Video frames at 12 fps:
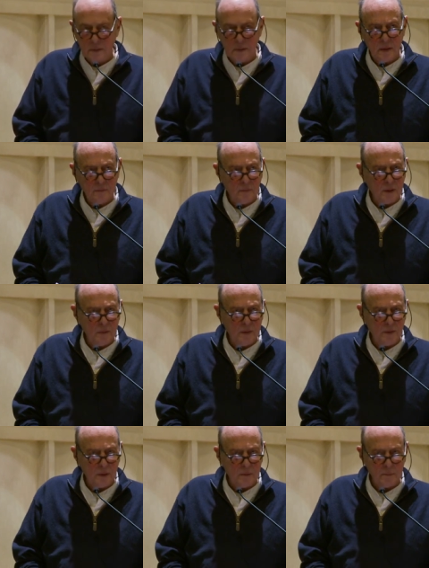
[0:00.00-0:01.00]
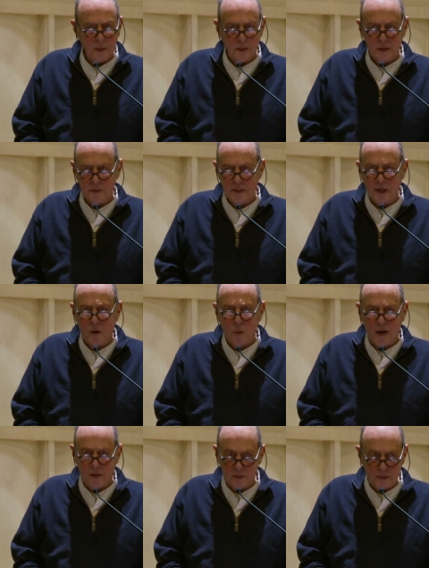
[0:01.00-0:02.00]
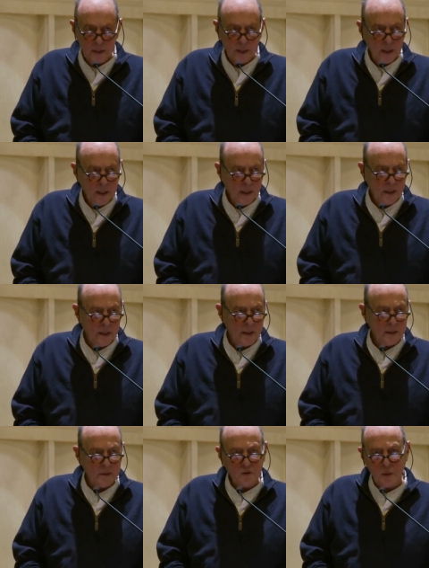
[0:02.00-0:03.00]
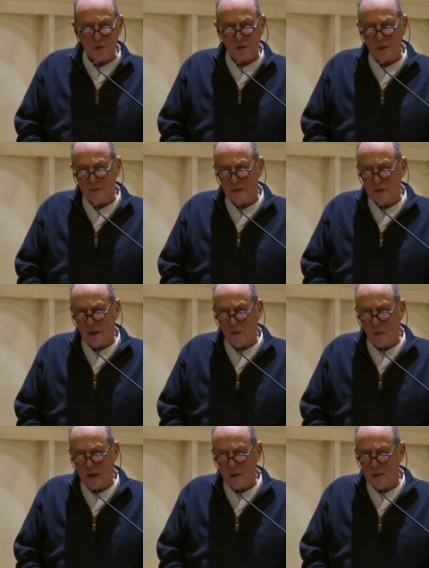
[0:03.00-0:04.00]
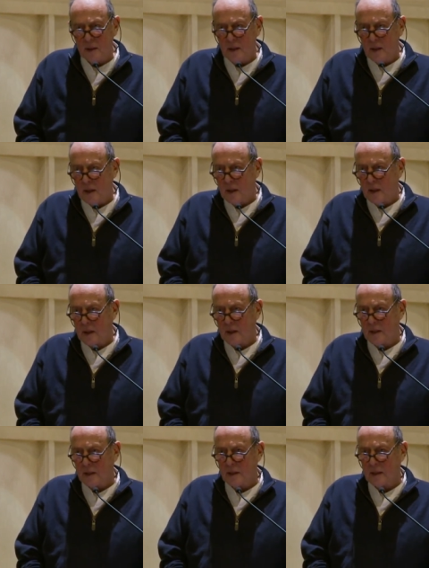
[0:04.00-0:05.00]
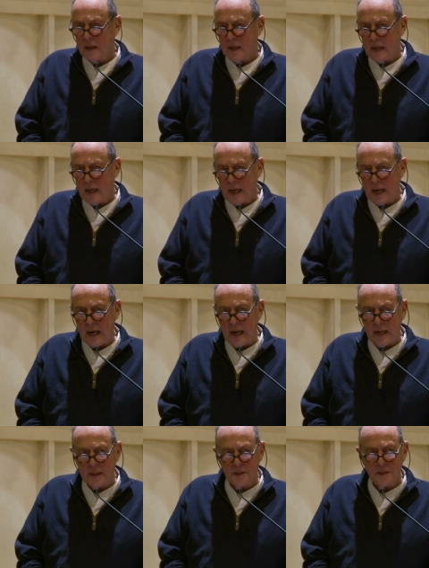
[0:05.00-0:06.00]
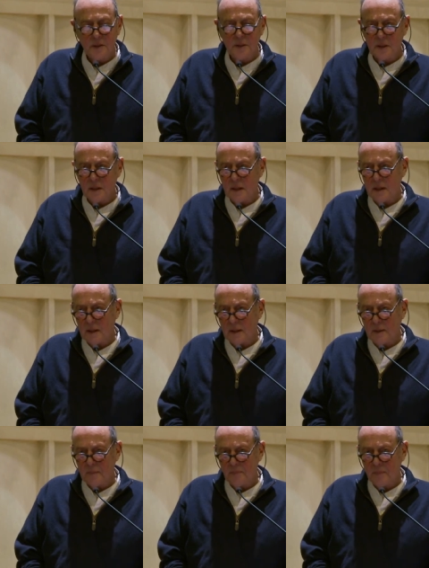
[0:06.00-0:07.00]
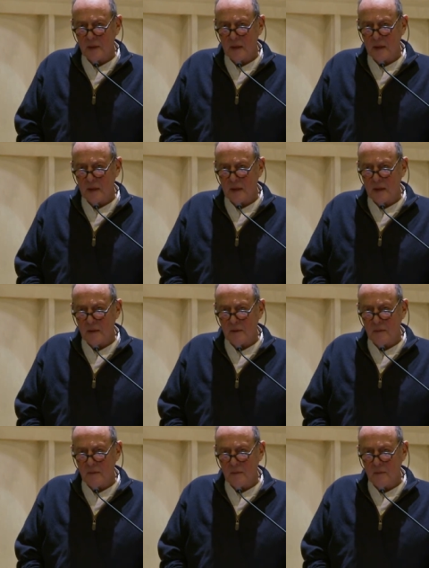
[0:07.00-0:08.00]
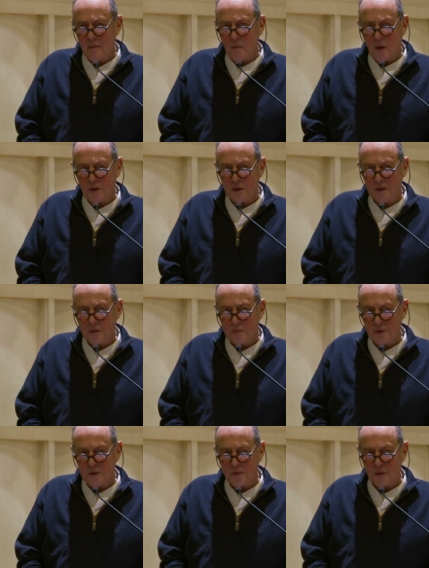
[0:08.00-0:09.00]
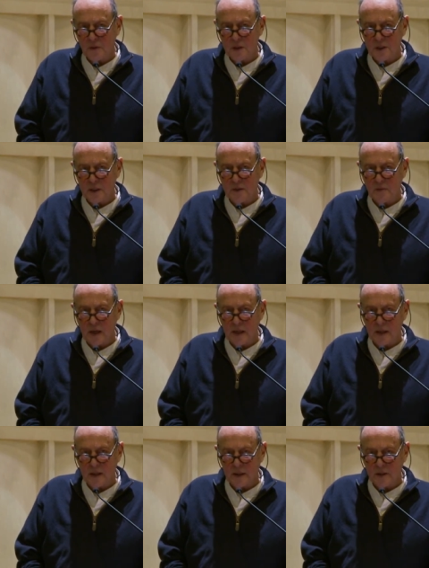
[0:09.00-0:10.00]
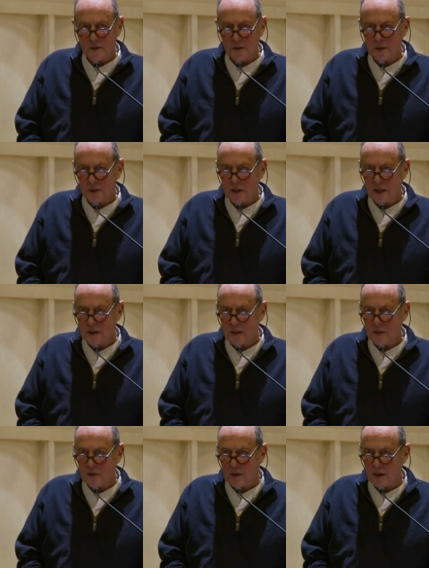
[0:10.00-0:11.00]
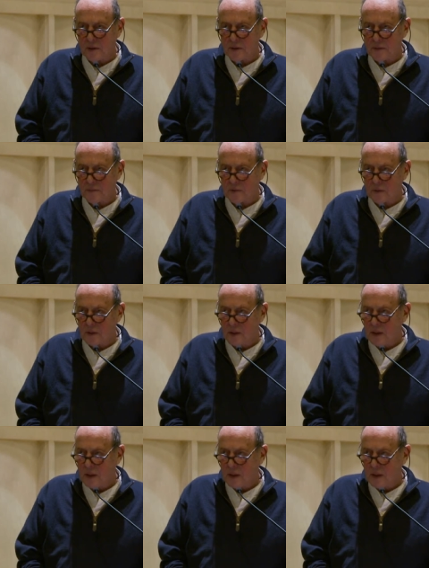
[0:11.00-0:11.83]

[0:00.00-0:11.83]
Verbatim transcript: of what river? Uh, the Delaware, uh, tributary of the Delaware. Uh, and uh, Washington was furiously writing letters to the Continental Congress for